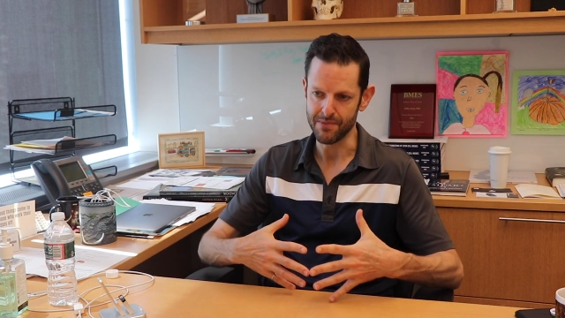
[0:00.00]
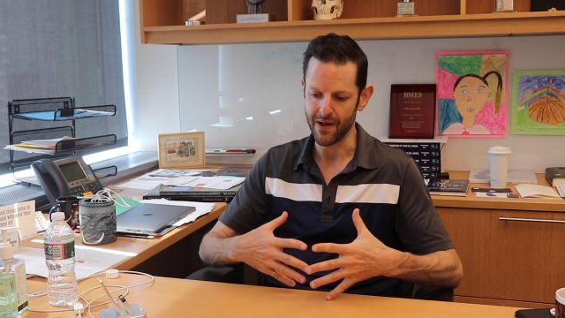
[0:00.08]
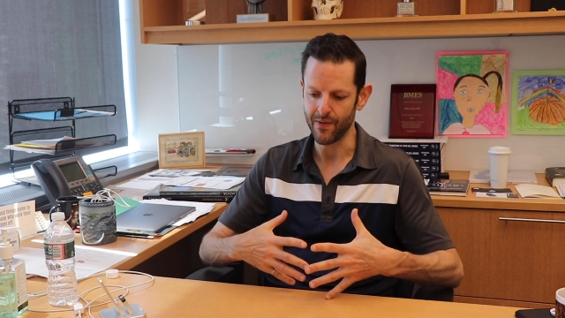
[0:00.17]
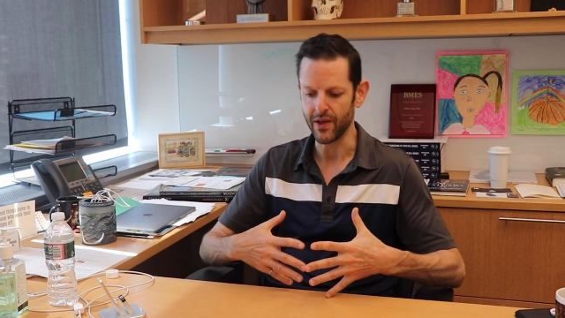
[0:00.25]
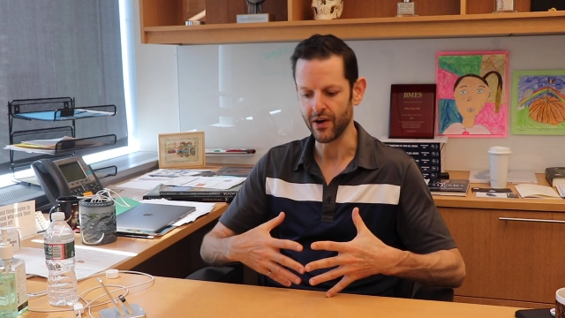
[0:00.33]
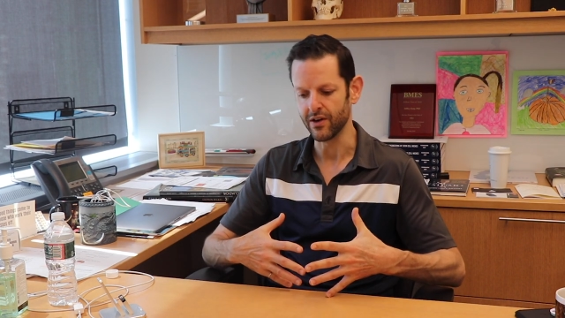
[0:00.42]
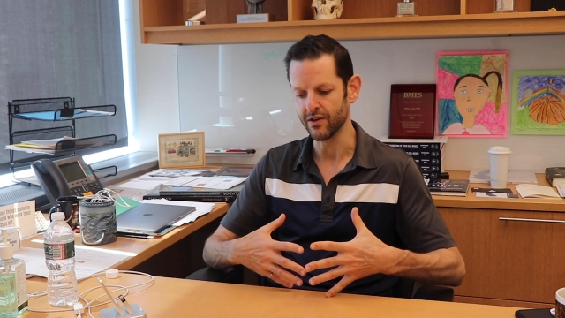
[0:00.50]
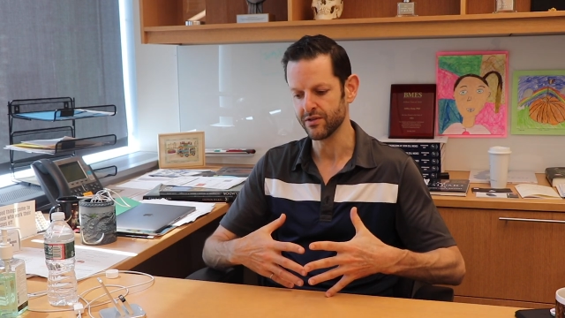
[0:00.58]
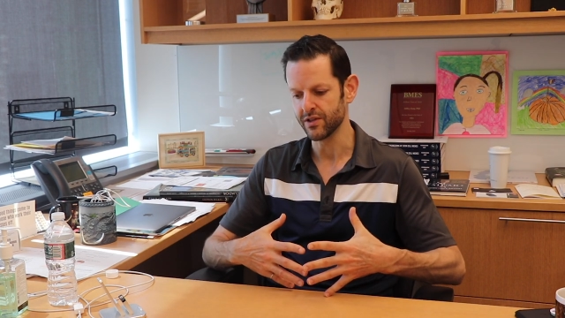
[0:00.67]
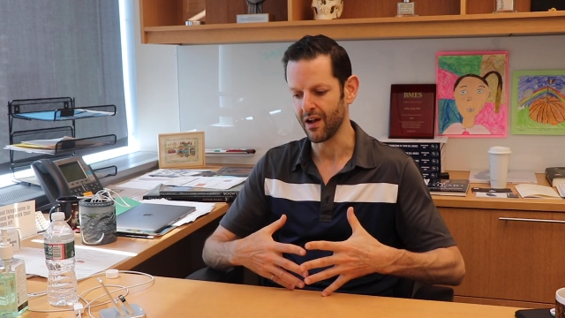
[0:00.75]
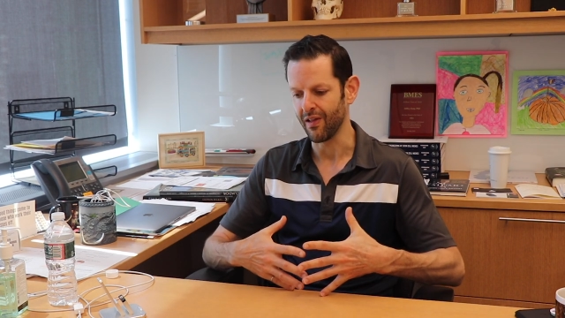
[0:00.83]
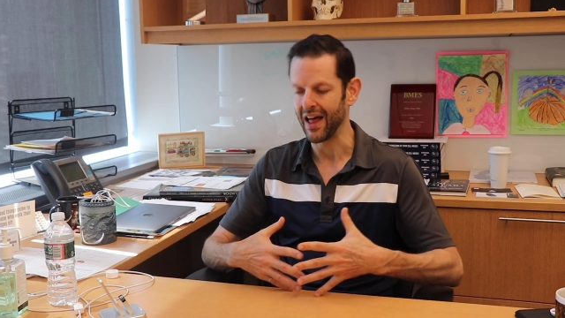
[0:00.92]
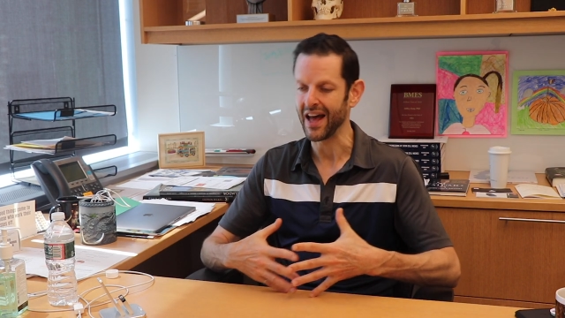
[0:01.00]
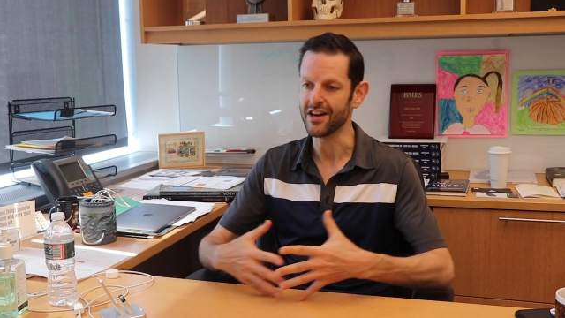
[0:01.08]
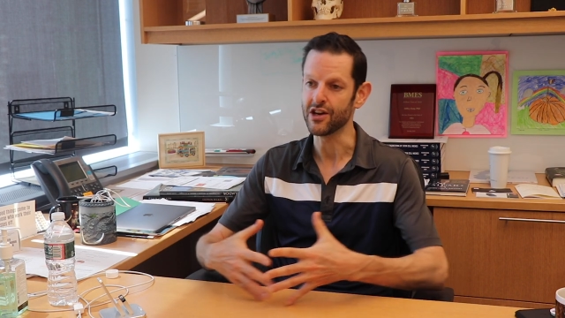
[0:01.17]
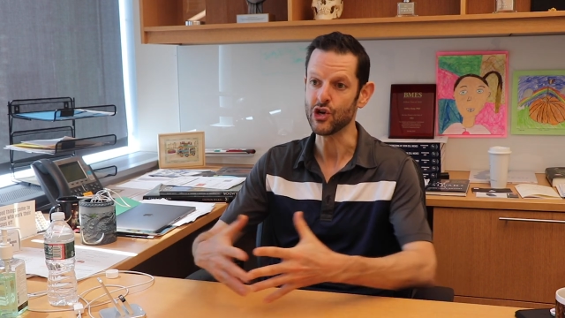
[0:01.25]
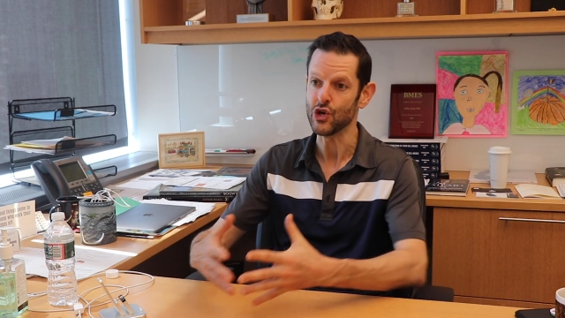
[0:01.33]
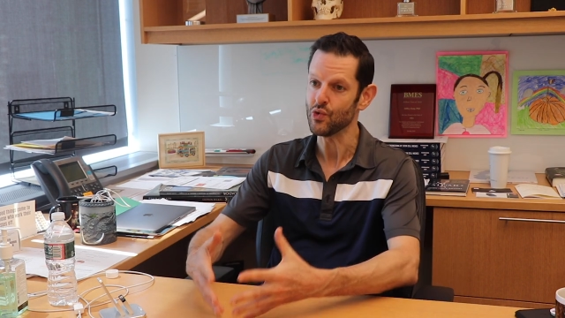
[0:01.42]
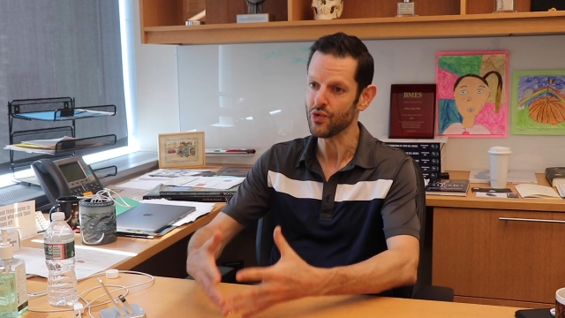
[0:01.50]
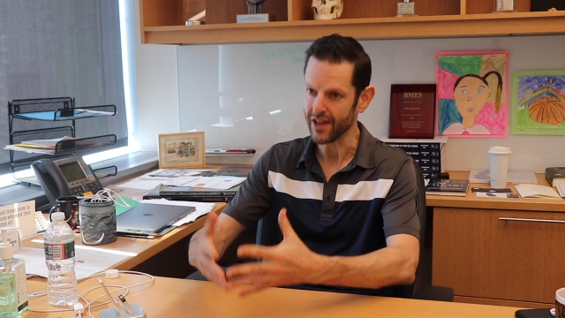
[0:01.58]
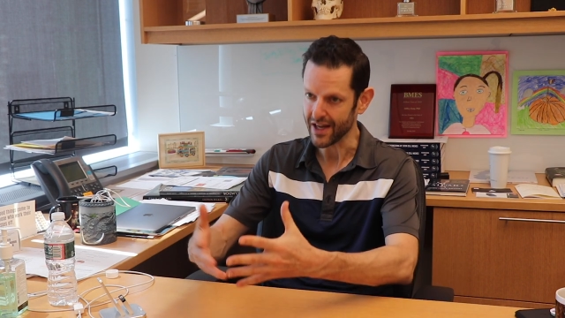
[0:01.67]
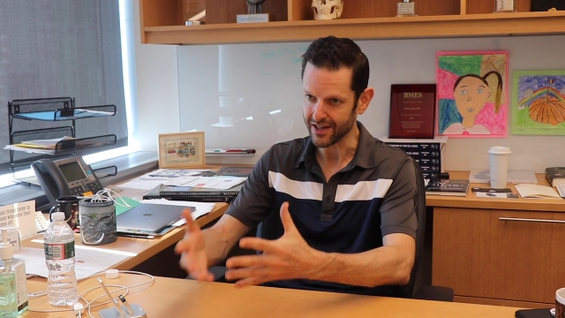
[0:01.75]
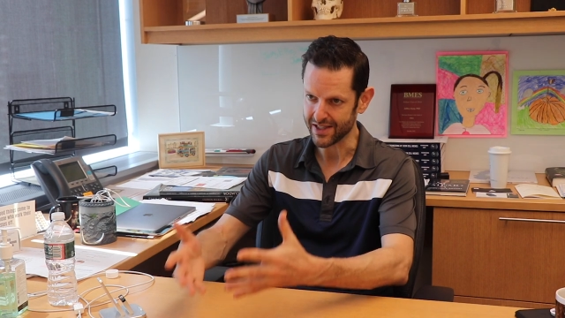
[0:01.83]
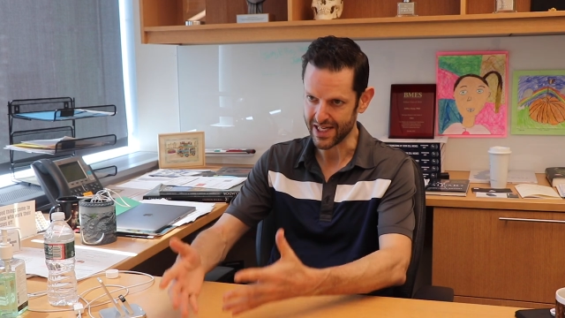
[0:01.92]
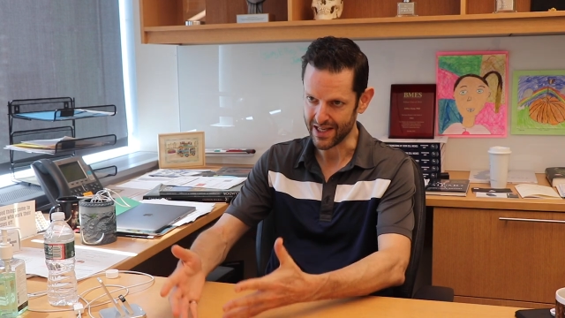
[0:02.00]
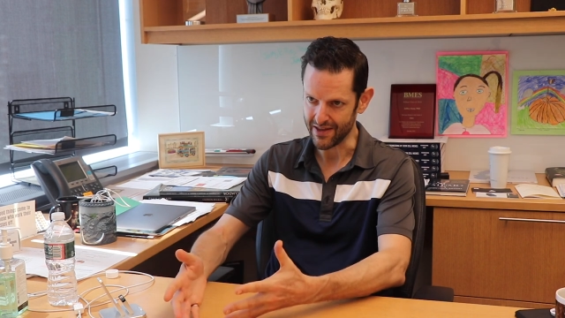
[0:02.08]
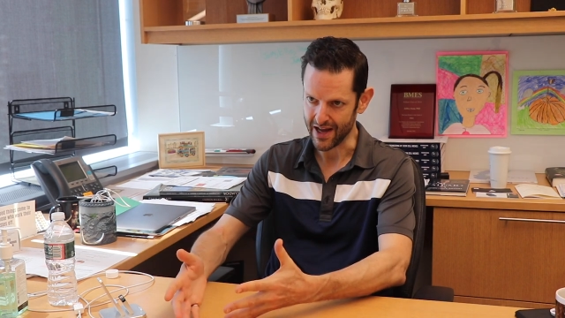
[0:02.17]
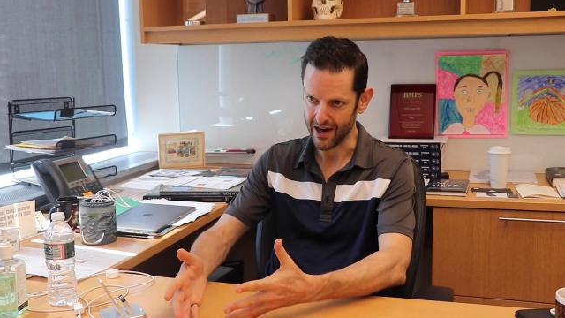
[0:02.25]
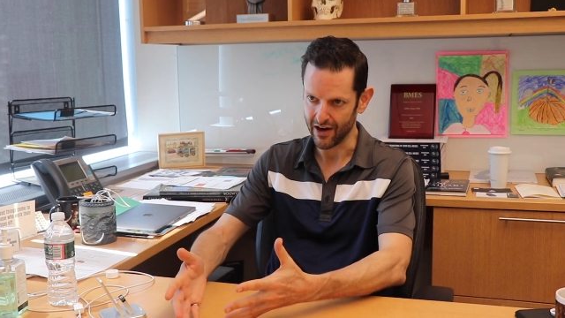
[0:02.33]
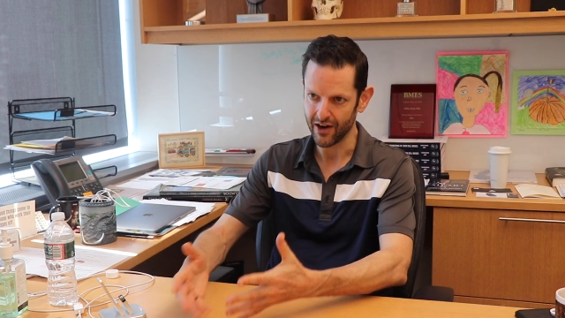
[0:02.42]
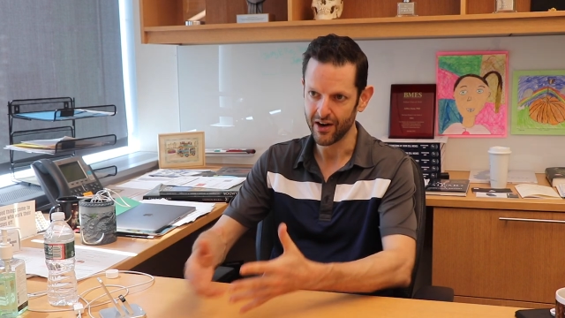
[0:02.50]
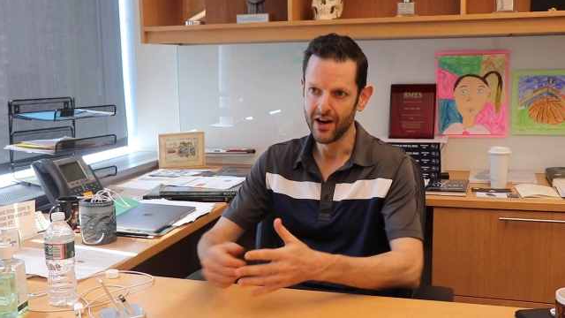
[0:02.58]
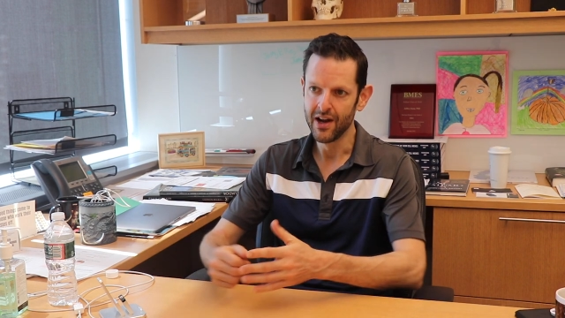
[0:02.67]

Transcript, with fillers: but there's a lot of new things in there.